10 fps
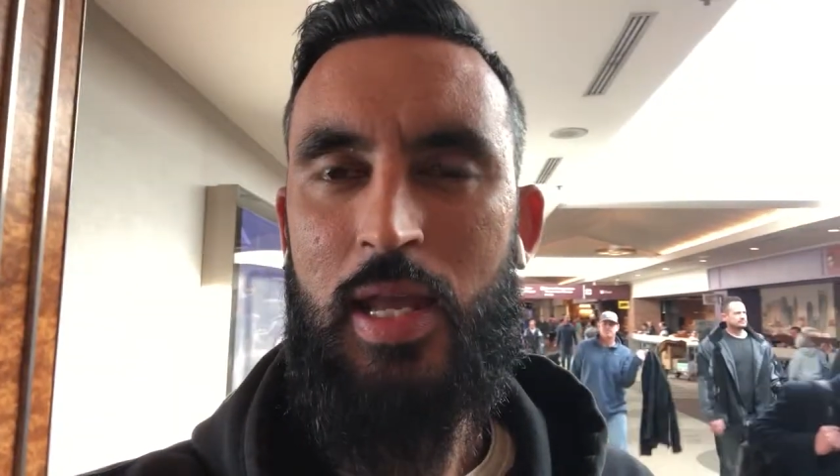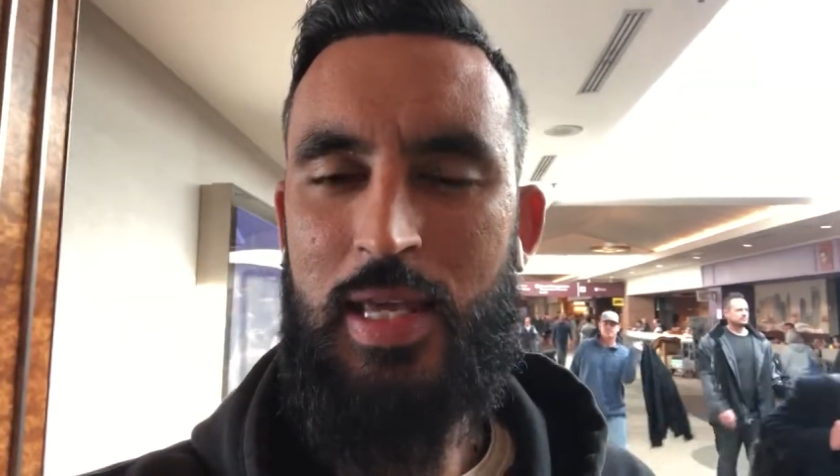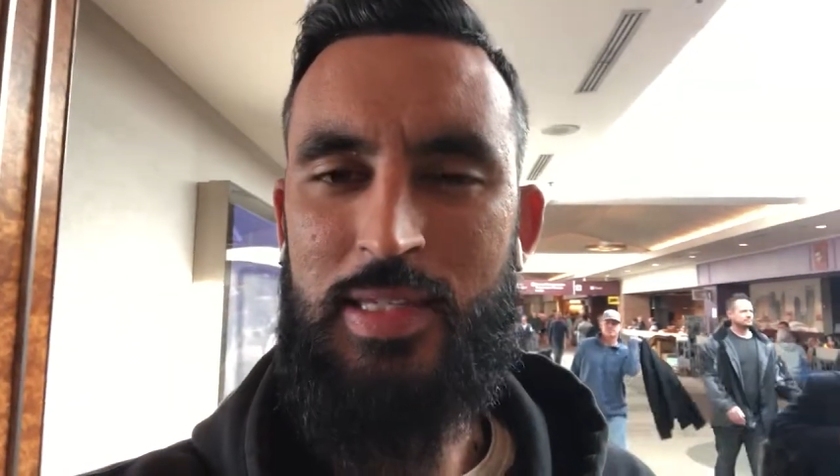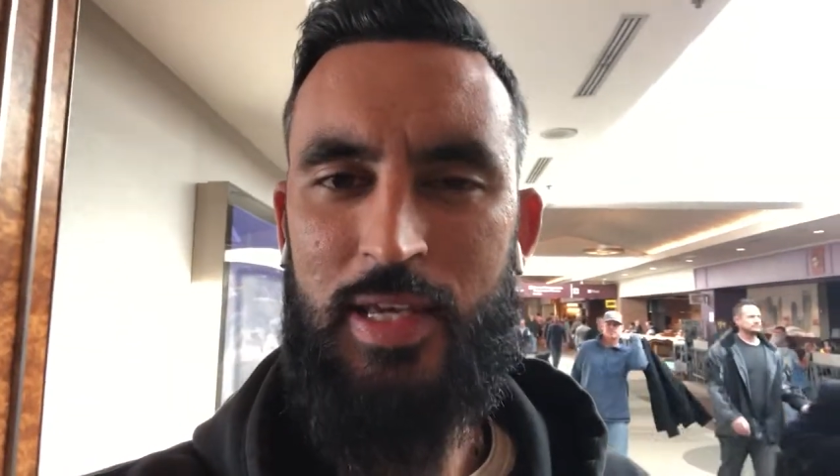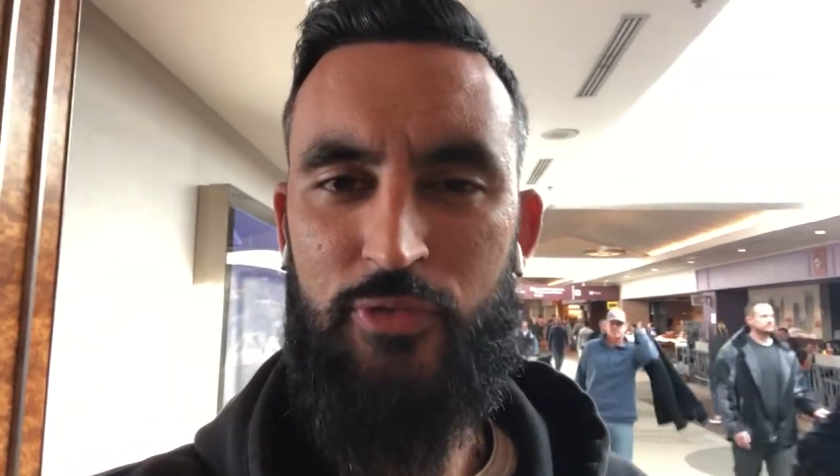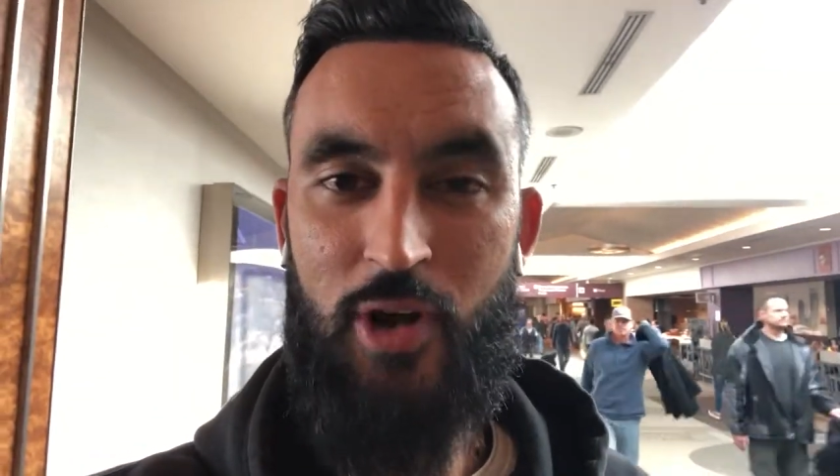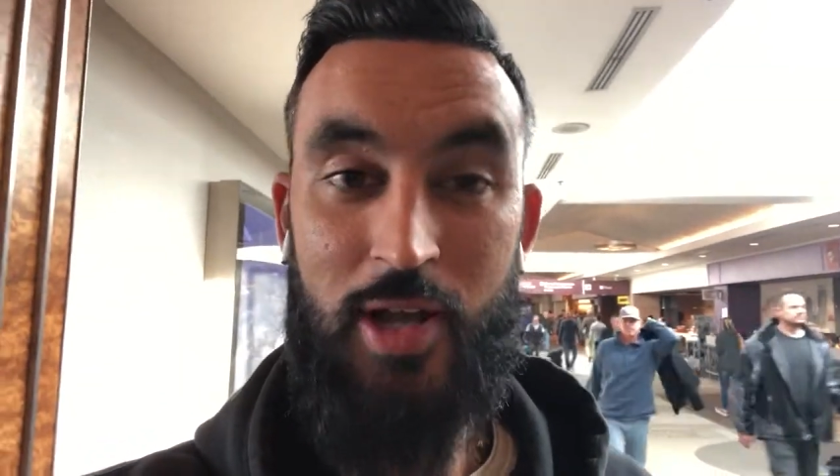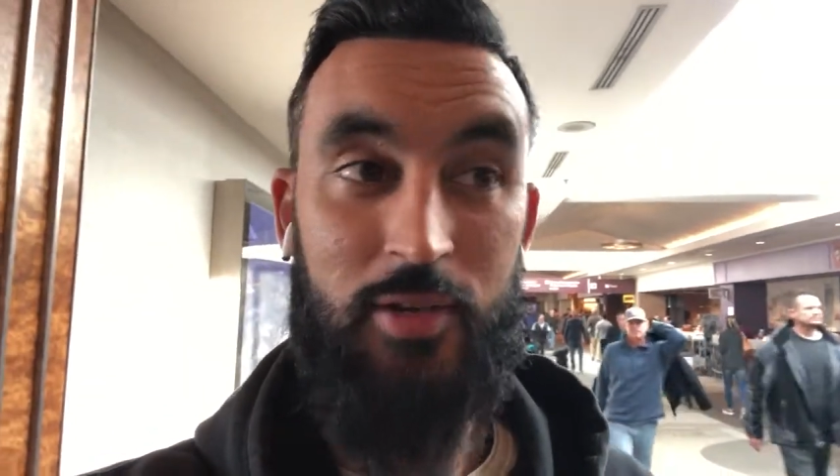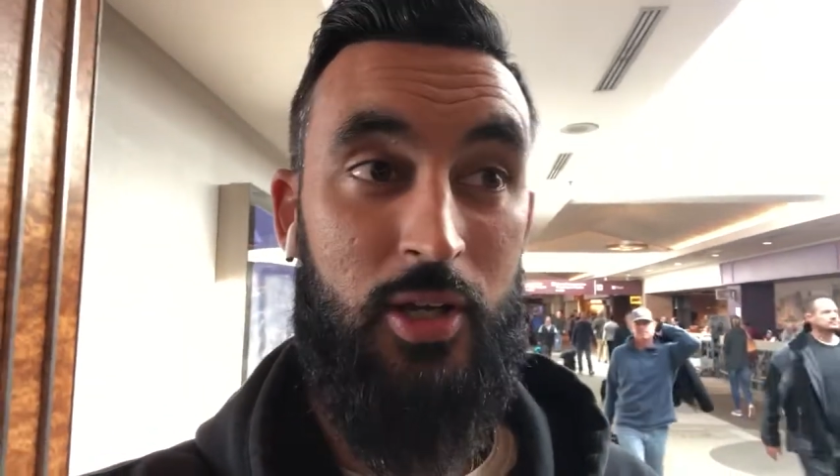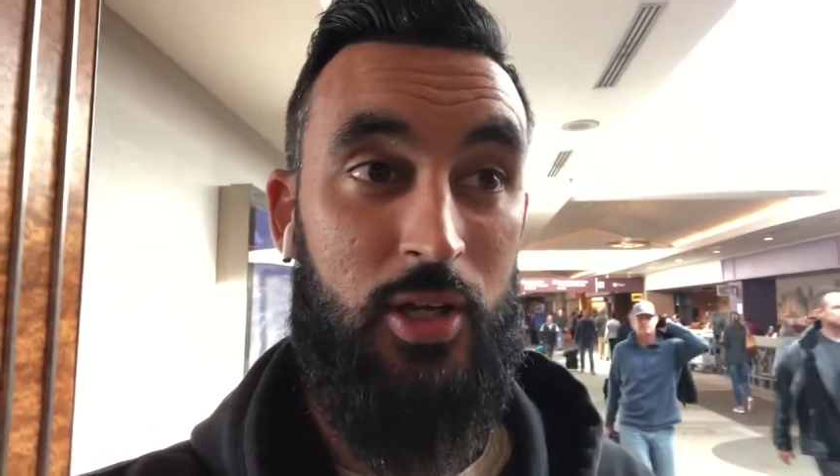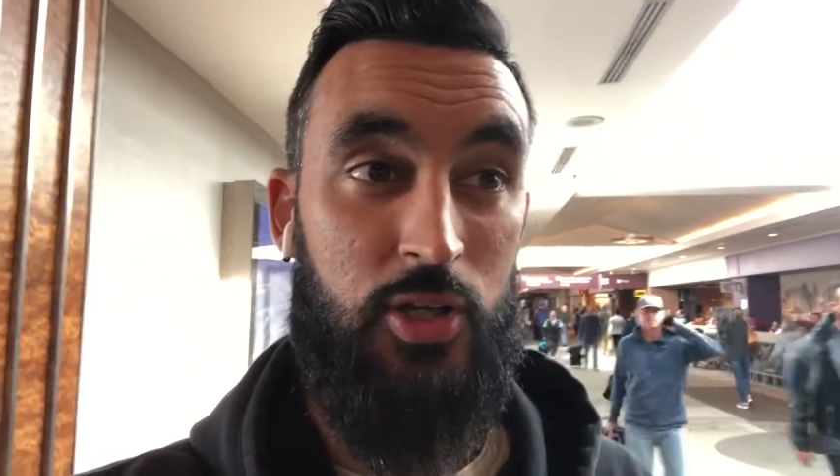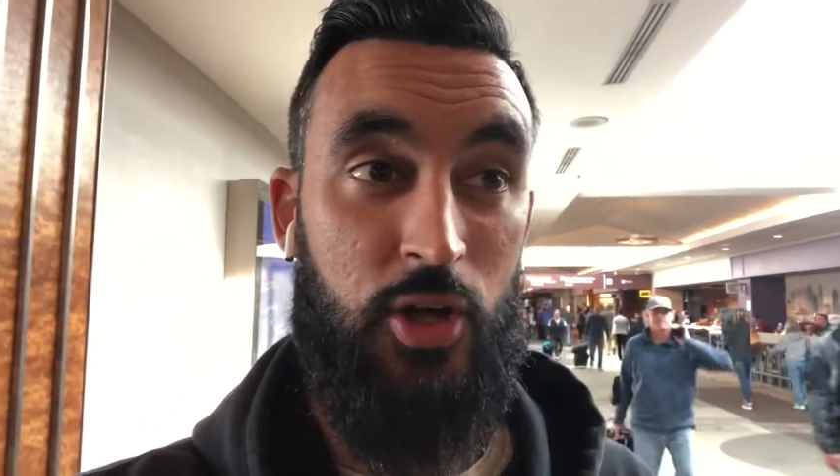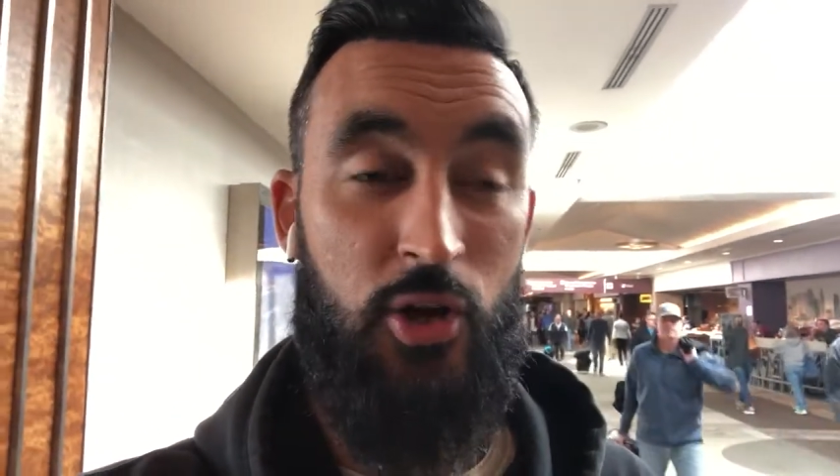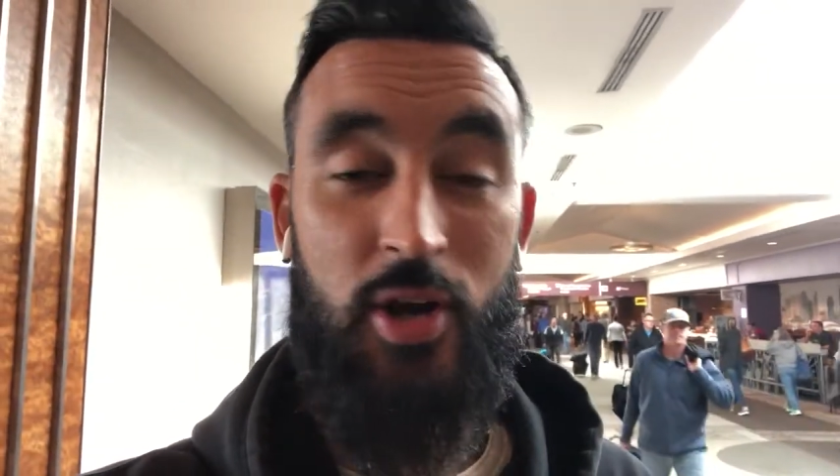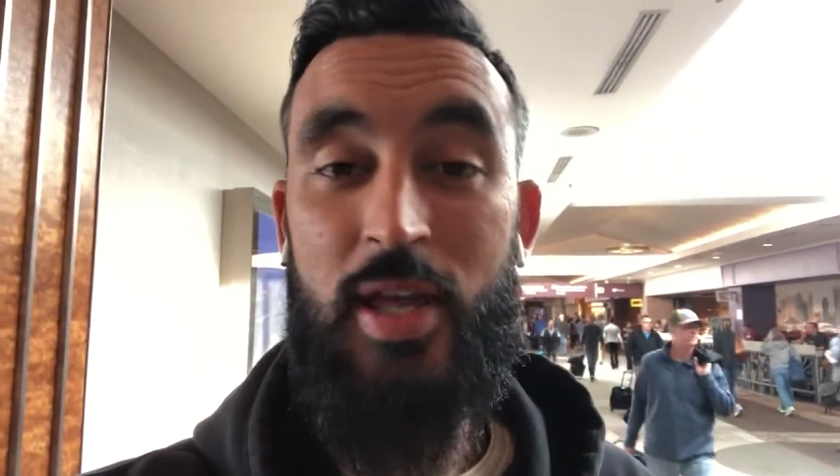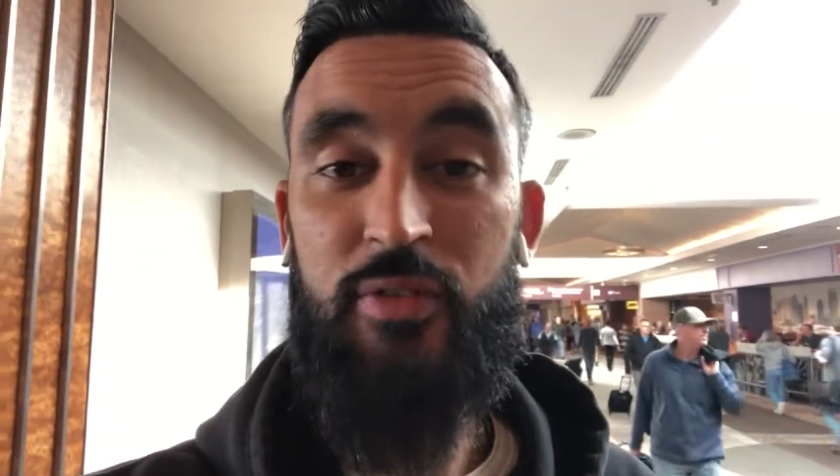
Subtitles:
And he said, Ryan, not